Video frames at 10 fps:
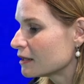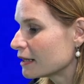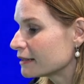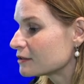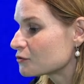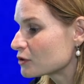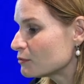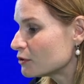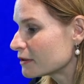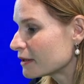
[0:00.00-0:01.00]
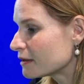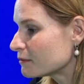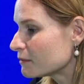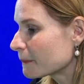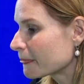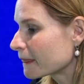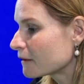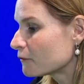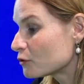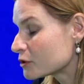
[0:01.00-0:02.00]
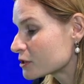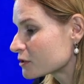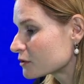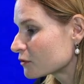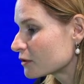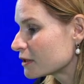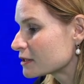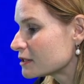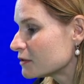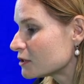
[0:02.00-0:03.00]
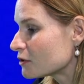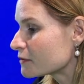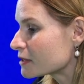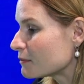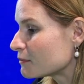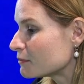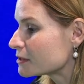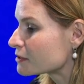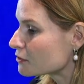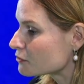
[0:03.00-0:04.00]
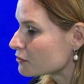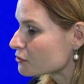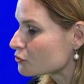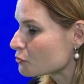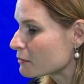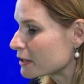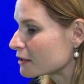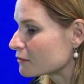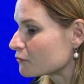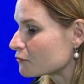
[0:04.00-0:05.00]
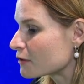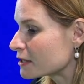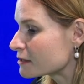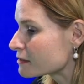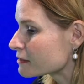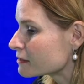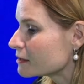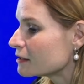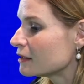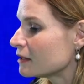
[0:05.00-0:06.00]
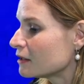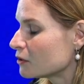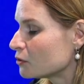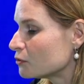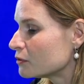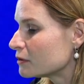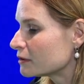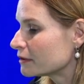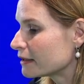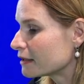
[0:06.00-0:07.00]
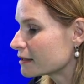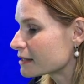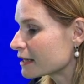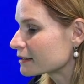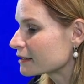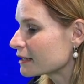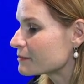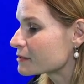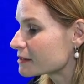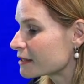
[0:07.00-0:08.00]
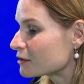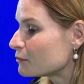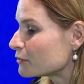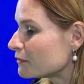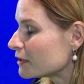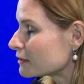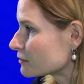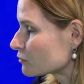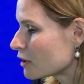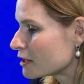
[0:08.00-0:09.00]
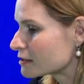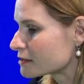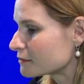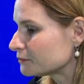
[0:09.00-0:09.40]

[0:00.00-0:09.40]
and attributing them first to the activity of some mysterious Romanian friends who, as ad claims, said "Privet" to us,